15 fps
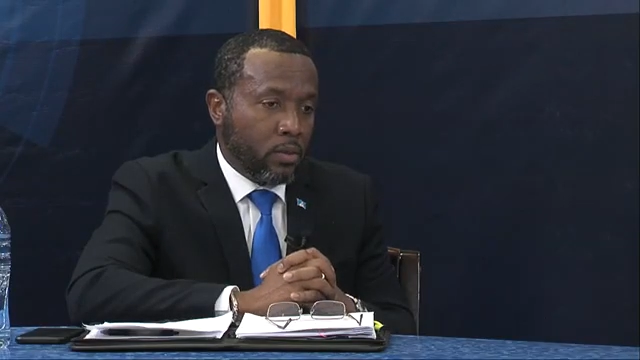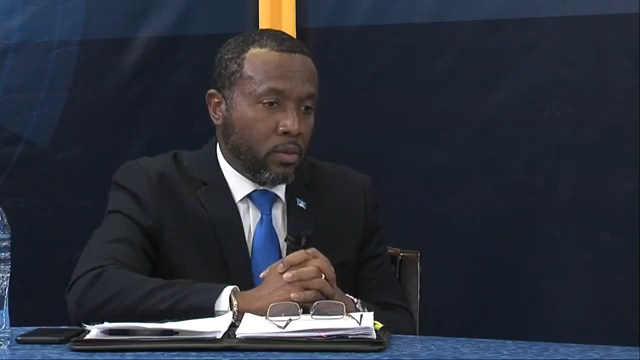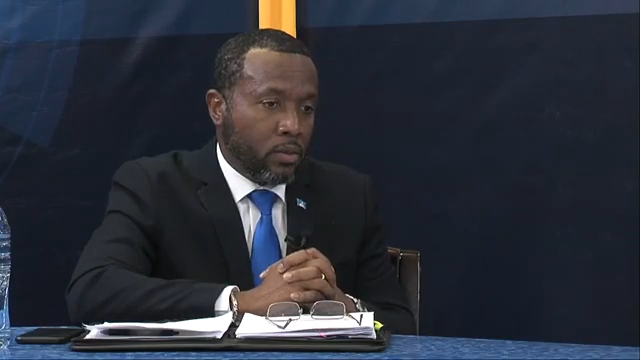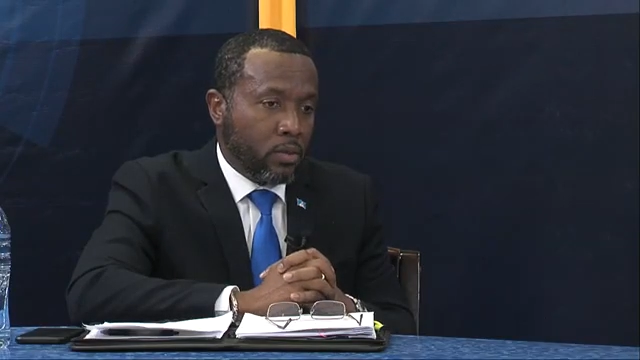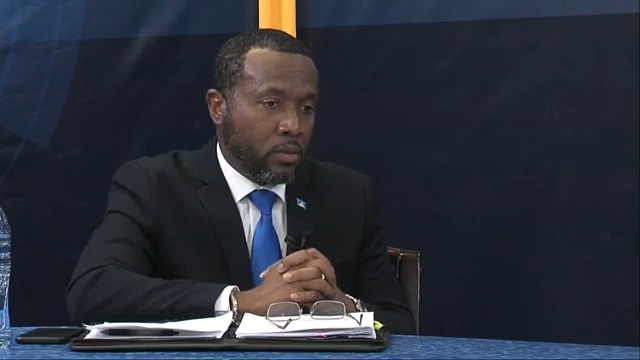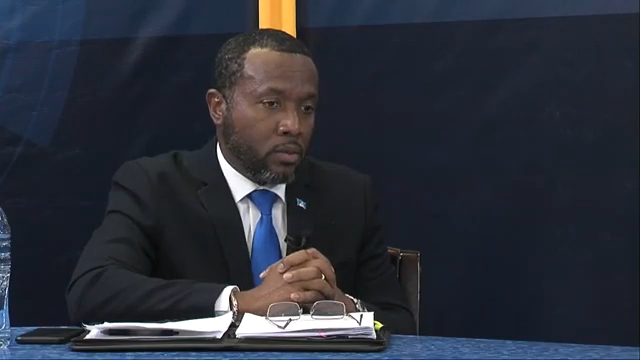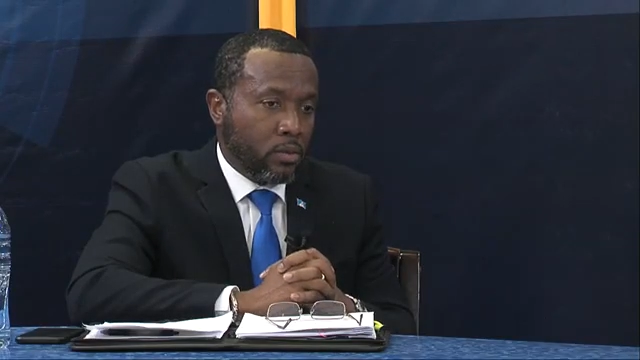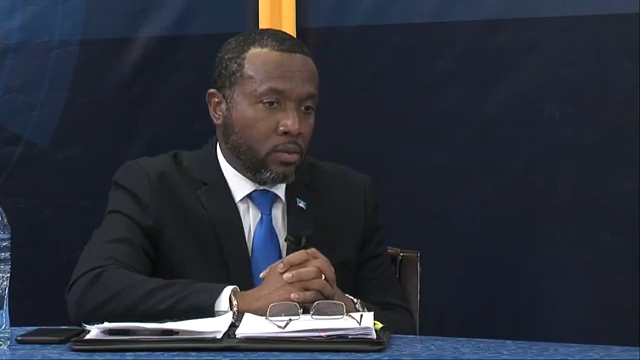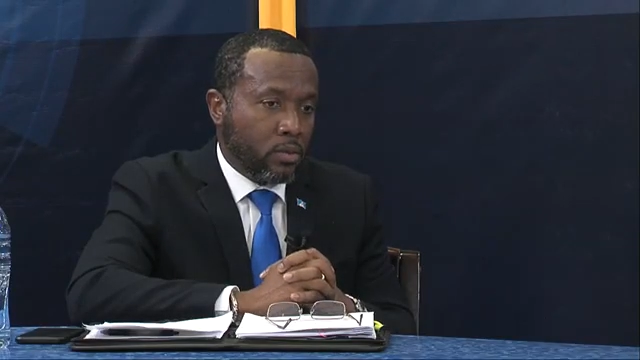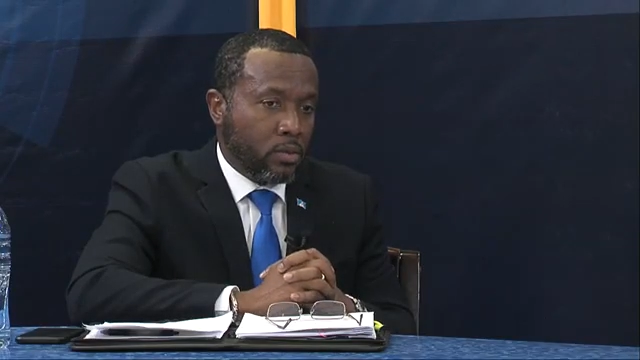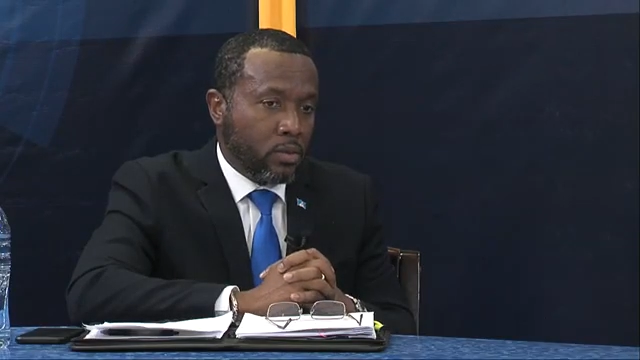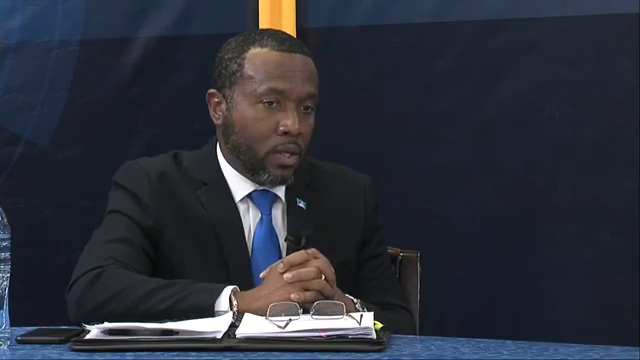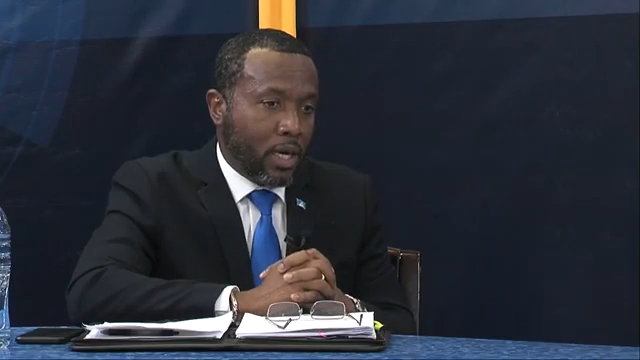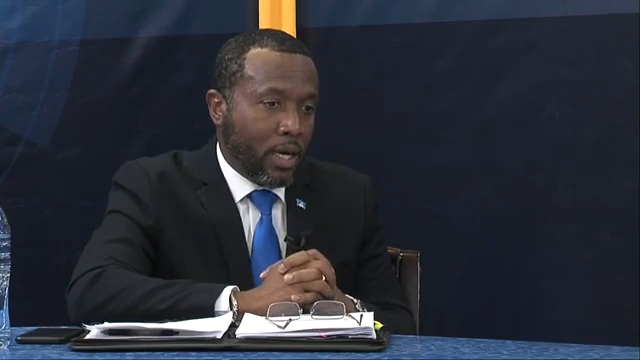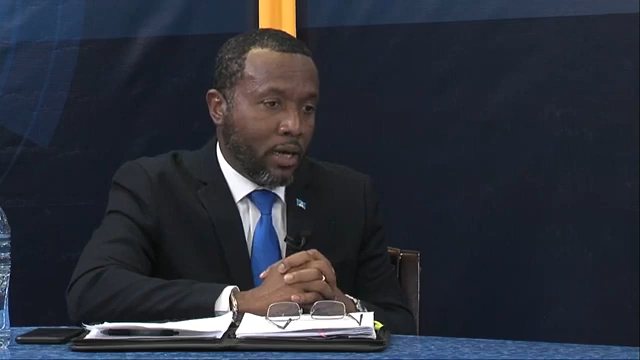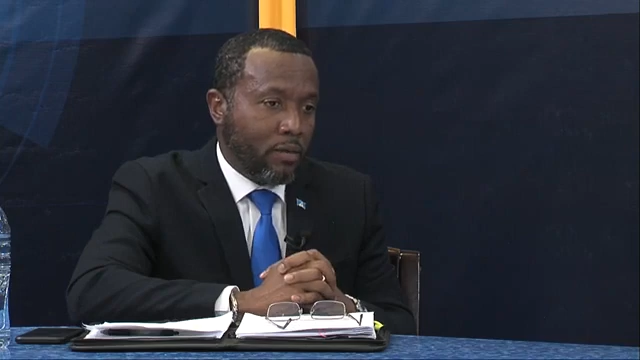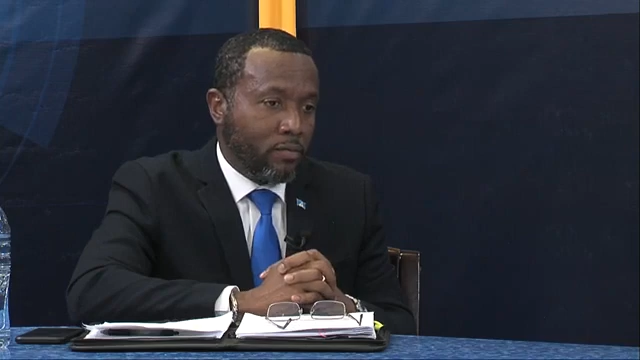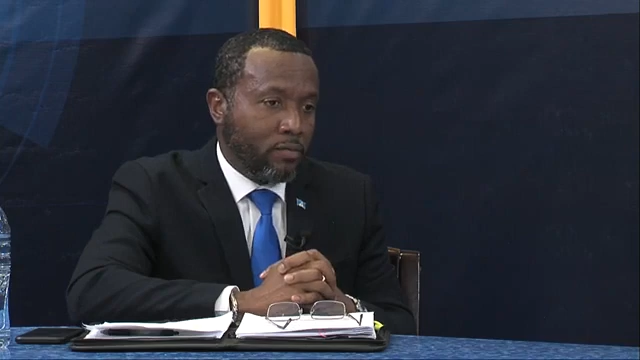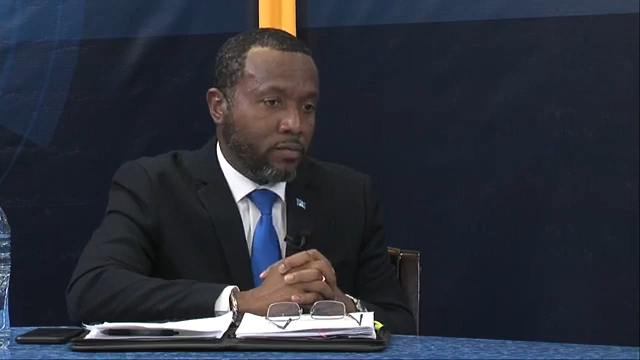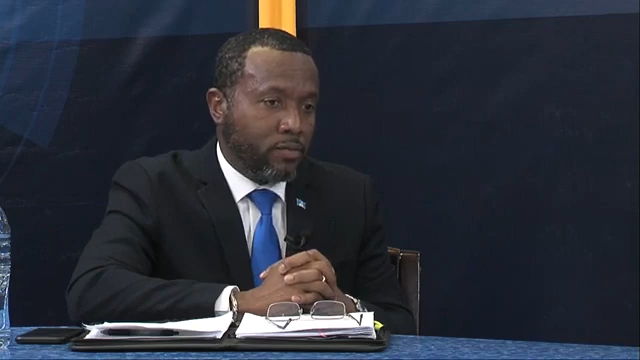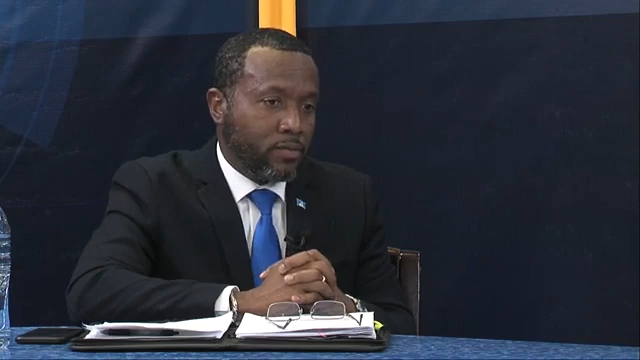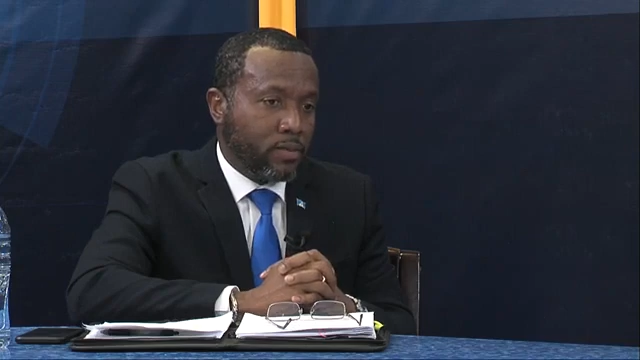You
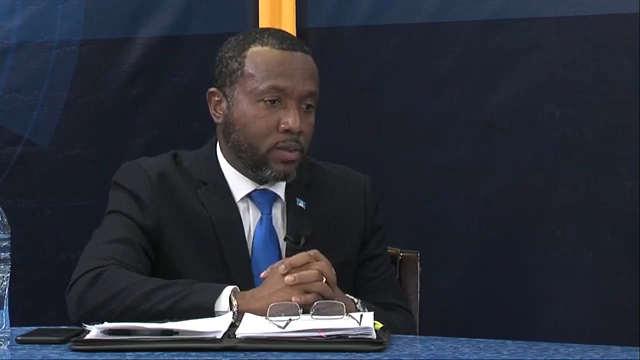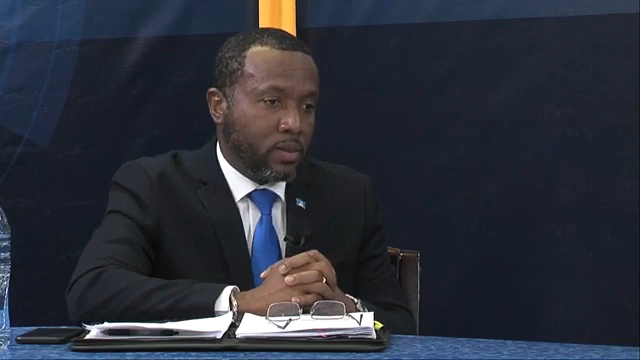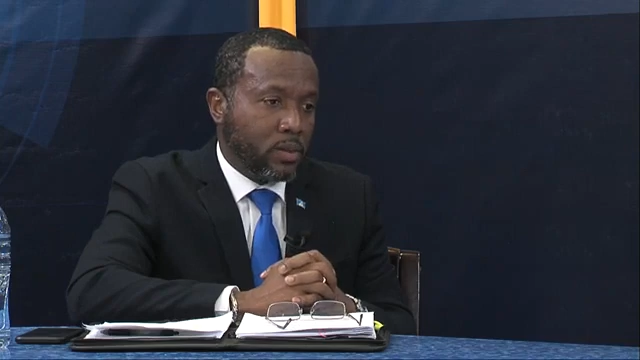have